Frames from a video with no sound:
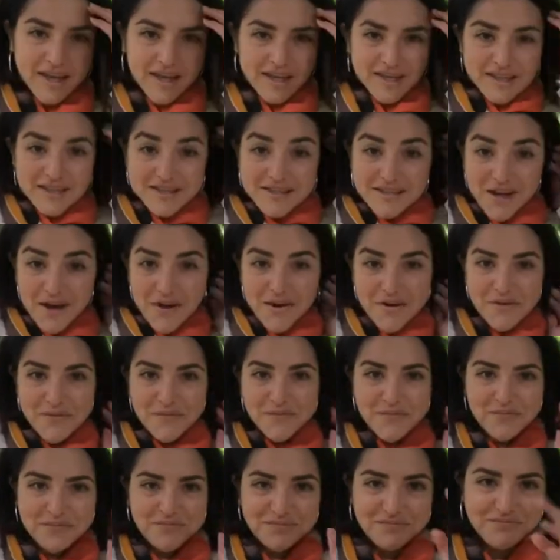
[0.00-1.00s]
So
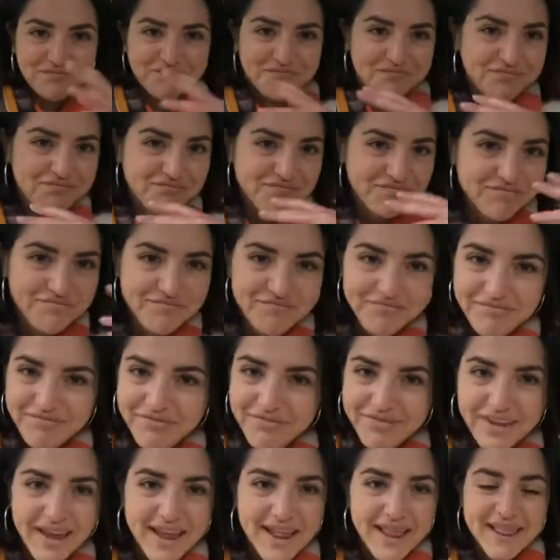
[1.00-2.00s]

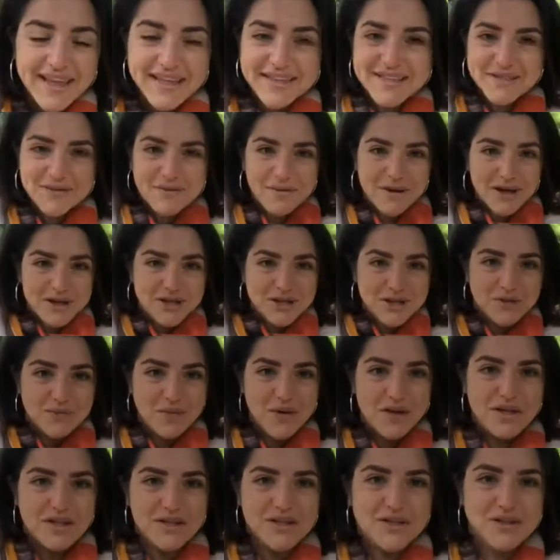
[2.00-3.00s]
this is what I just wanted